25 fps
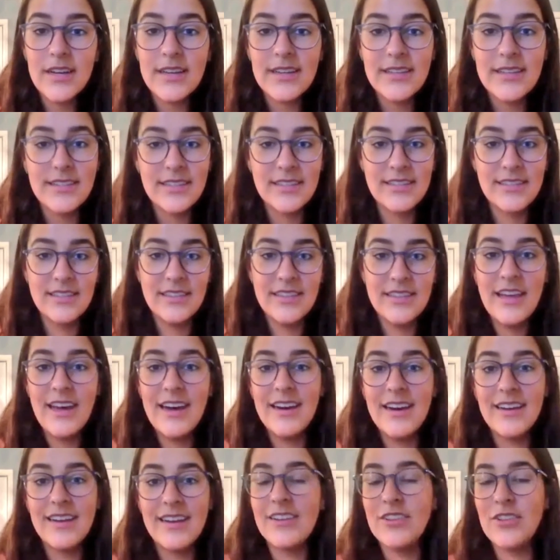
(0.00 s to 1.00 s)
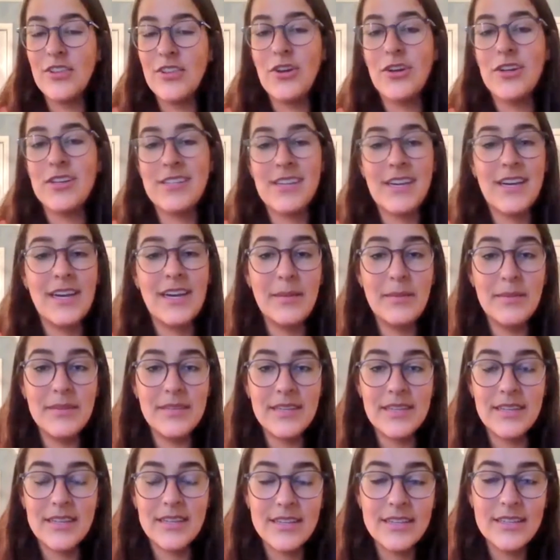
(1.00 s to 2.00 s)
because that's a long time
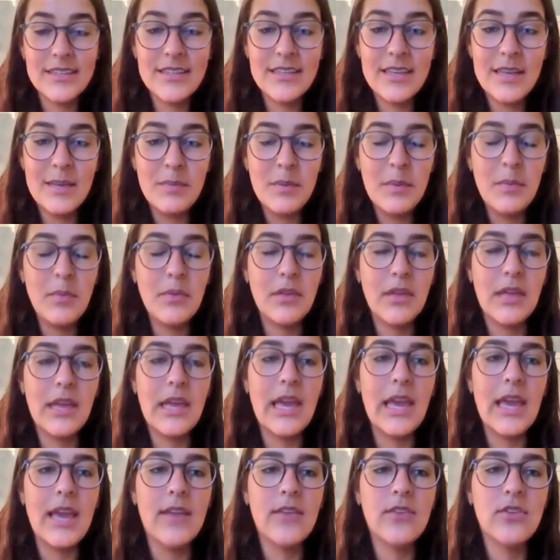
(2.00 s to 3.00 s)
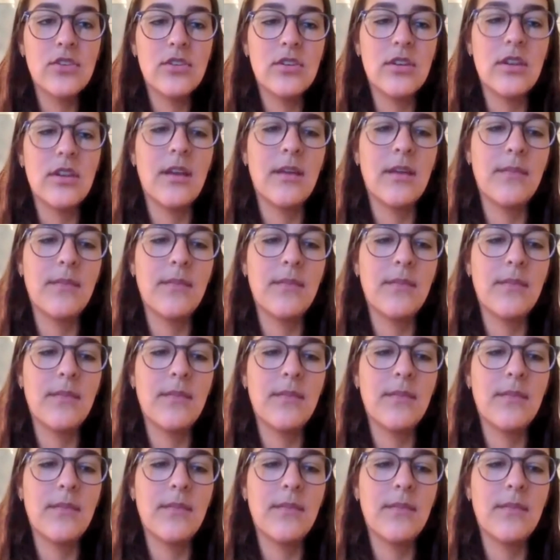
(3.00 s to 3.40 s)
to keep people engaged.